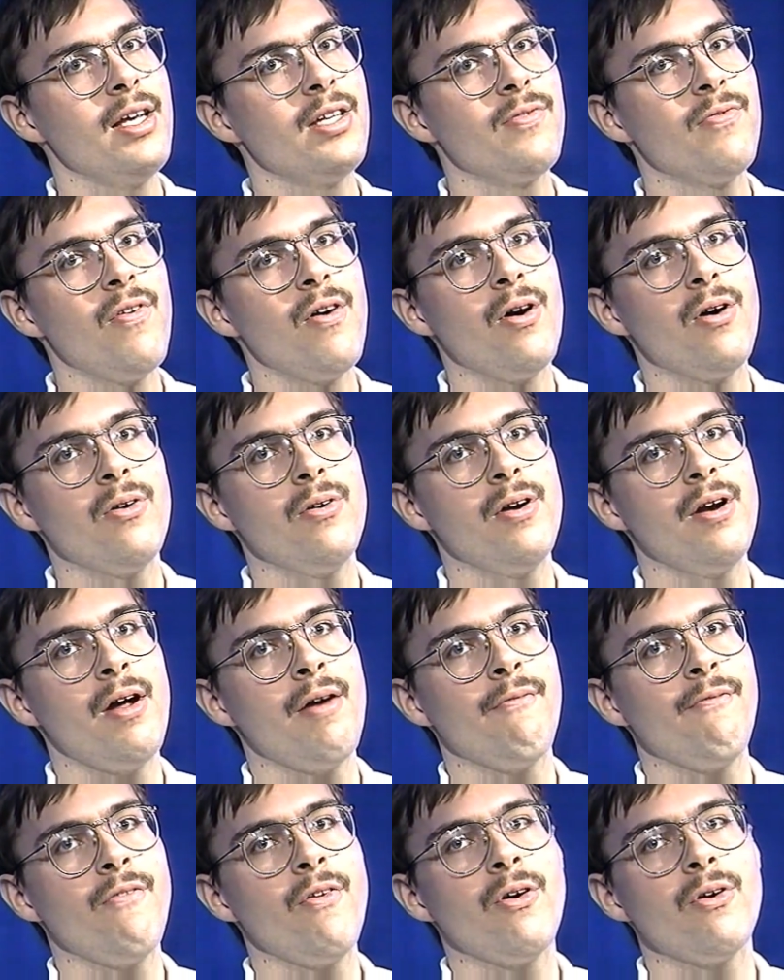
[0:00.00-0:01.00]
as
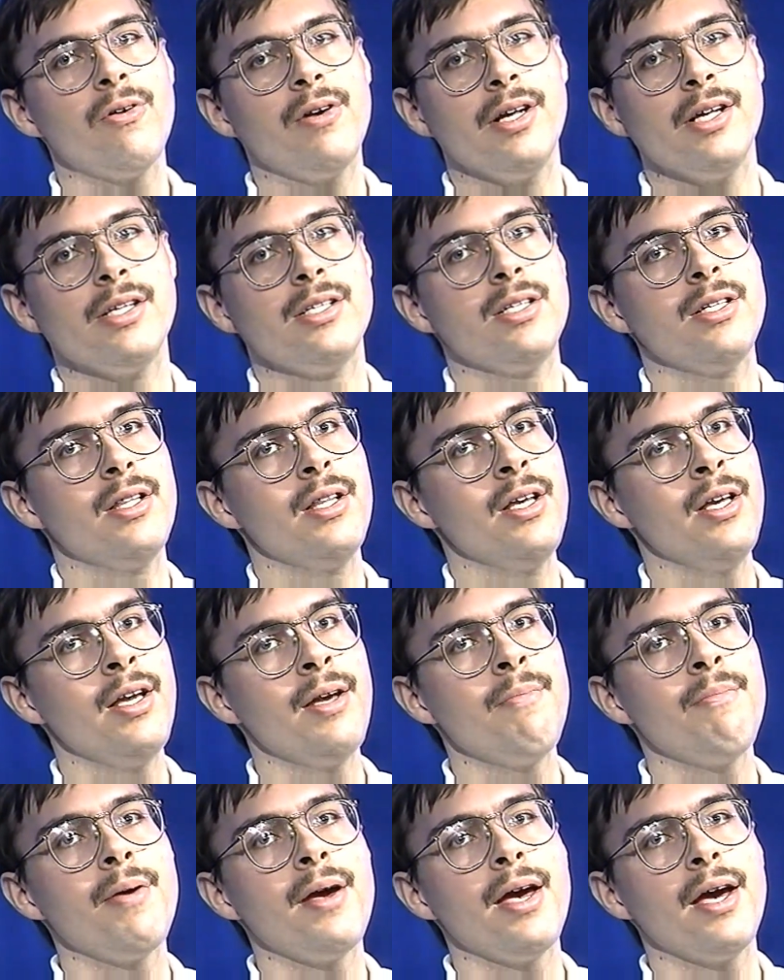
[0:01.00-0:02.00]
far as
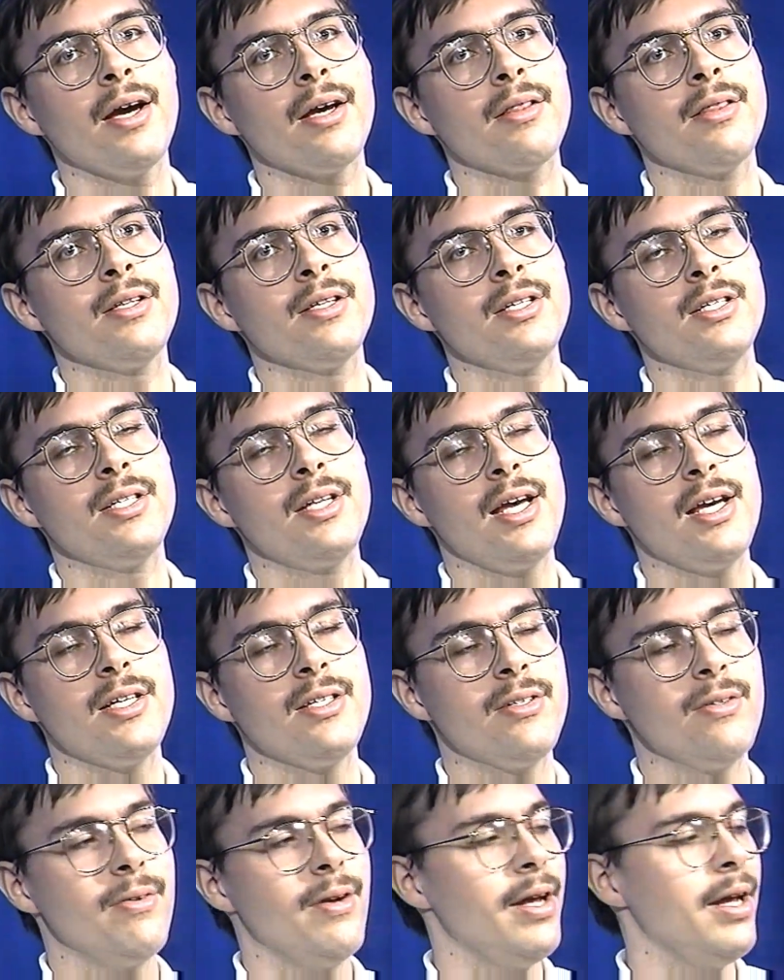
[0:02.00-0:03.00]
the impact the
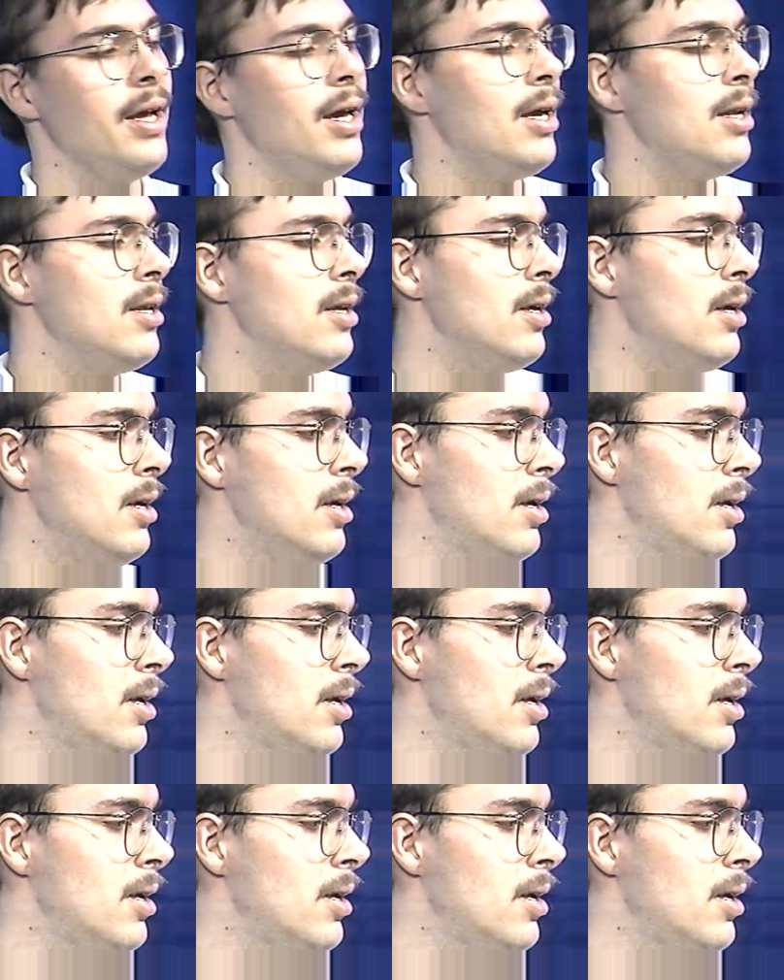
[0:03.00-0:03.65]
disaster had.